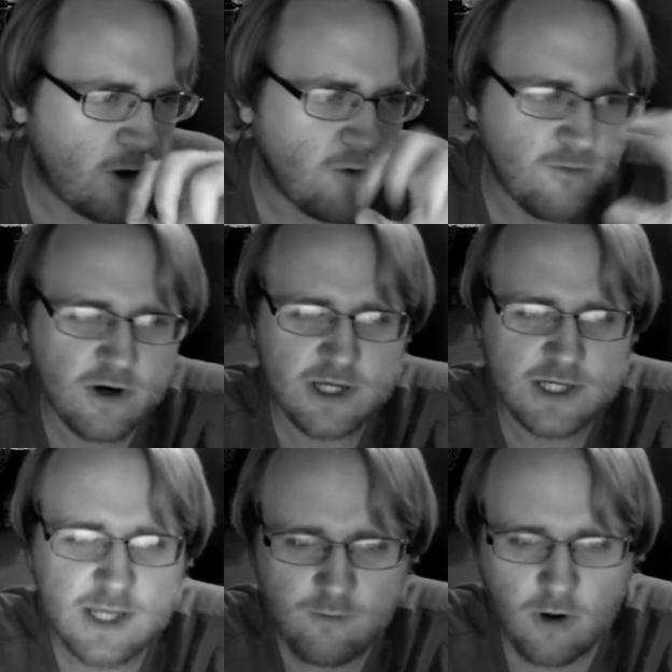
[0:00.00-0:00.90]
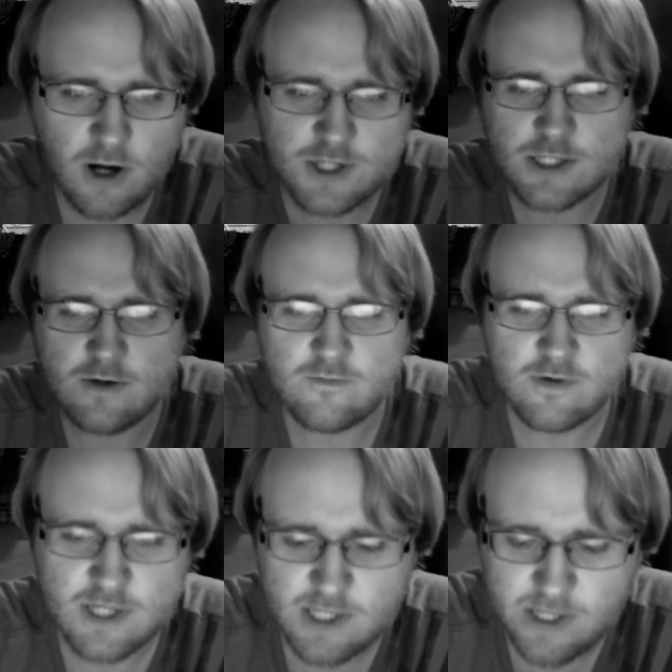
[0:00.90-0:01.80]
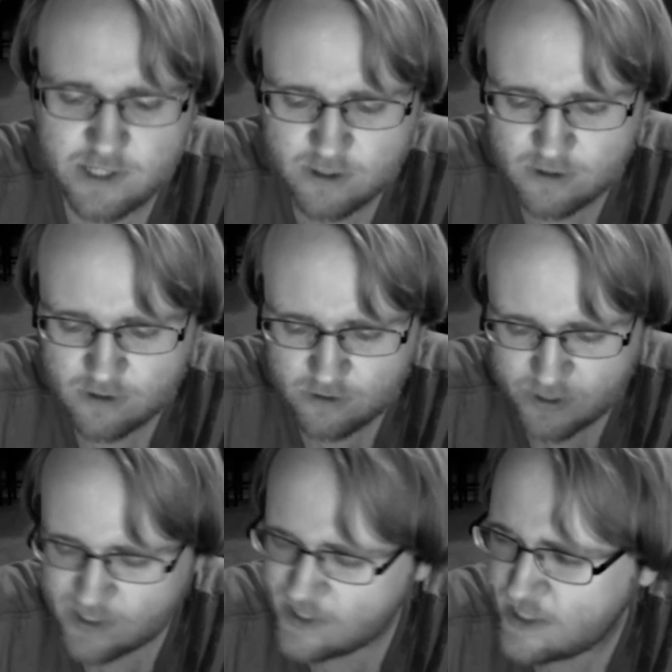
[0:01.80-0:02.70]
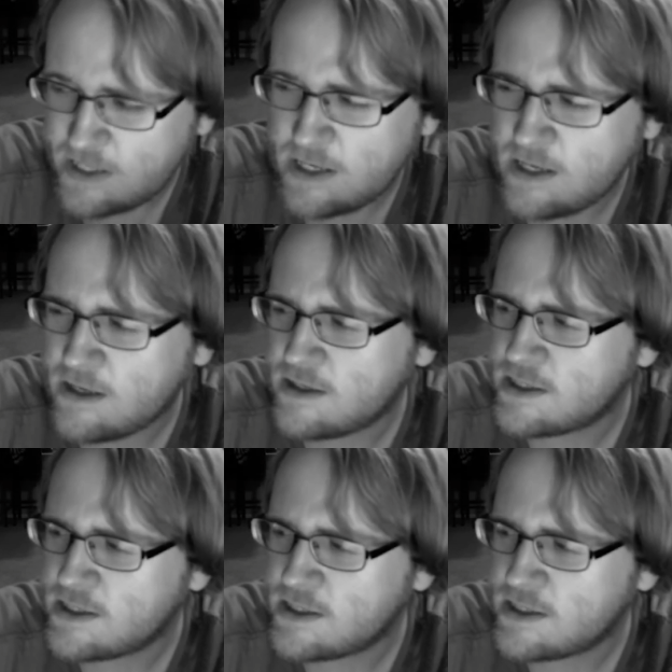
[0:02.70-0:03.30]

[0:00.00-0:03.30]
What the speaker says: over us, he watches over us like a deity.